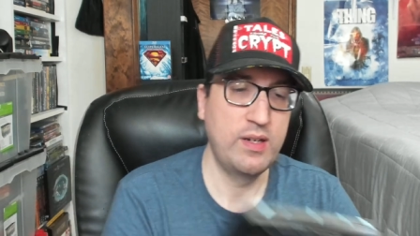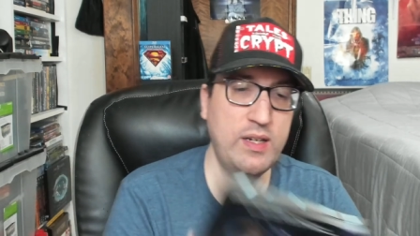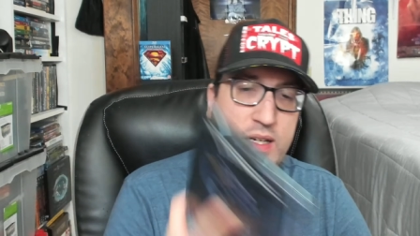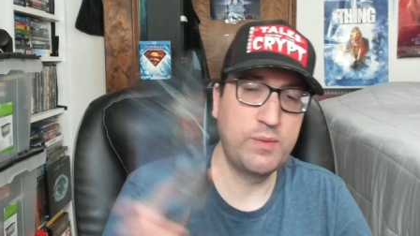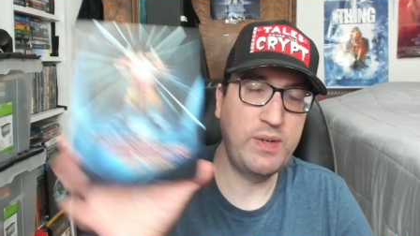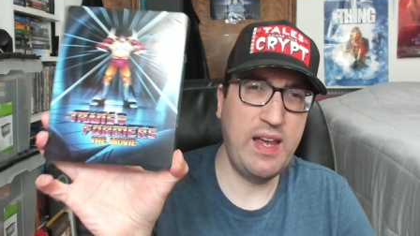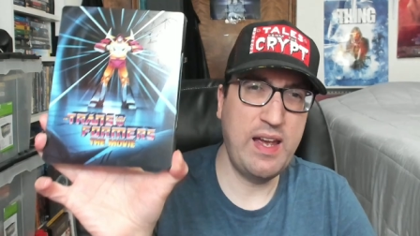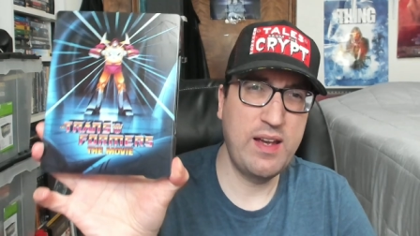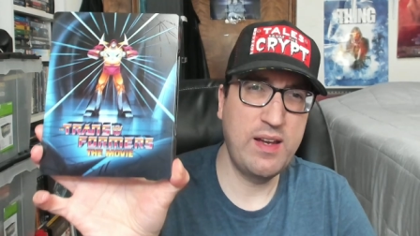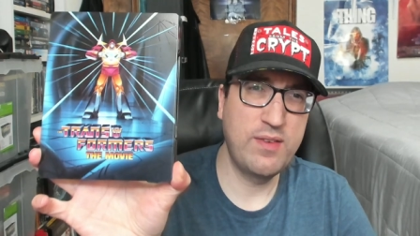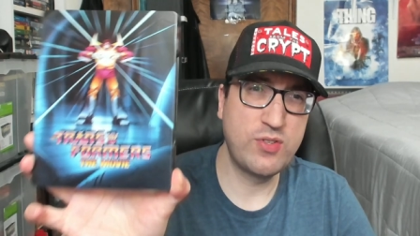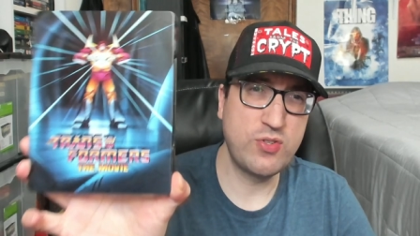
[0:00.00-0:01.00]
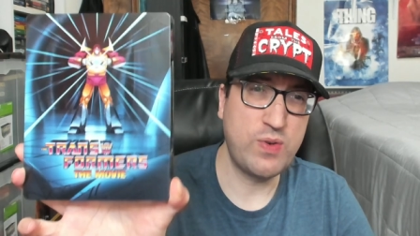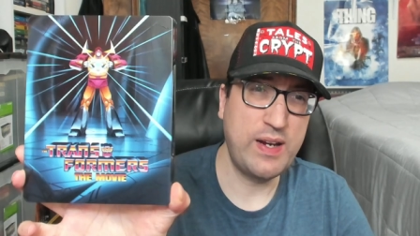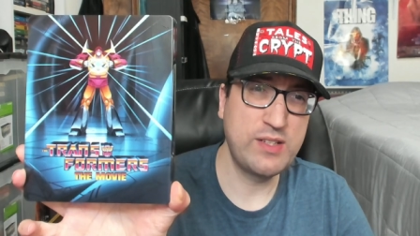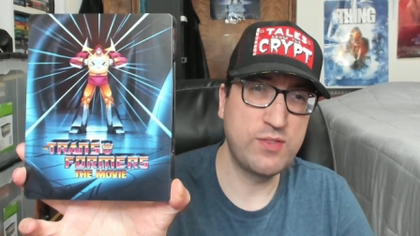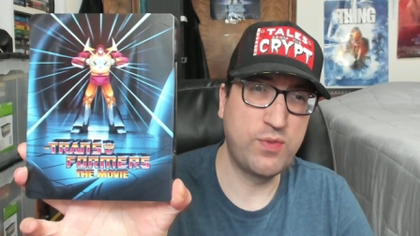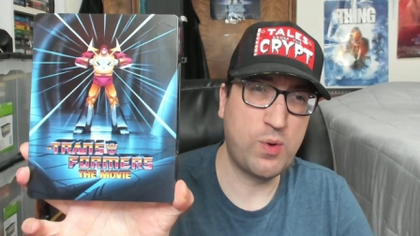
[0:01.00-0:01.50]
Here we have
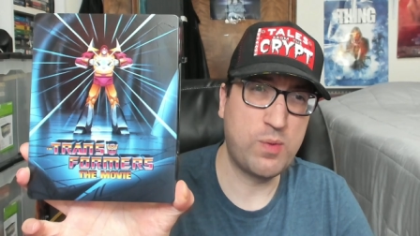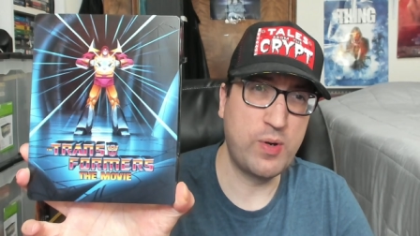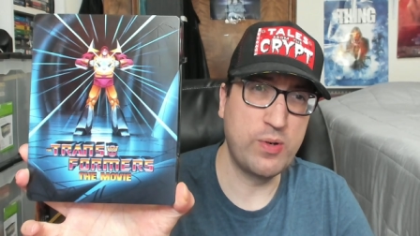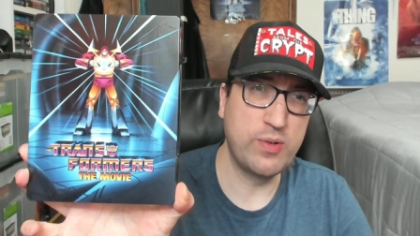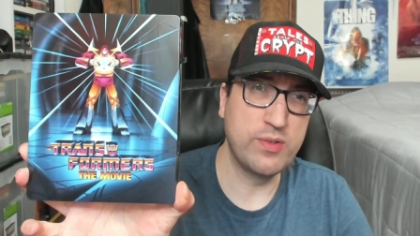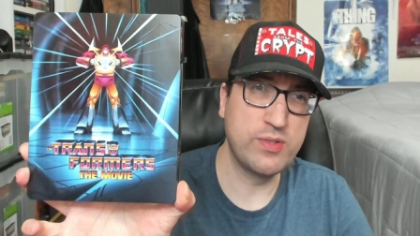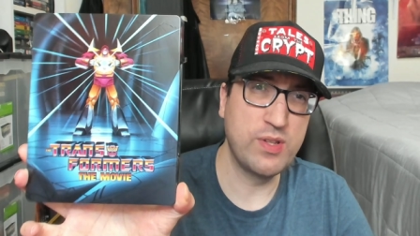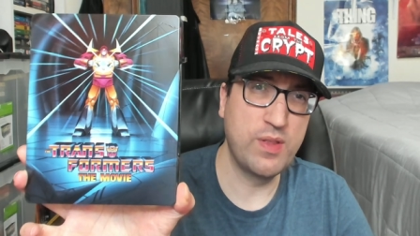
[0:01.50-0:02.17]
Transformers,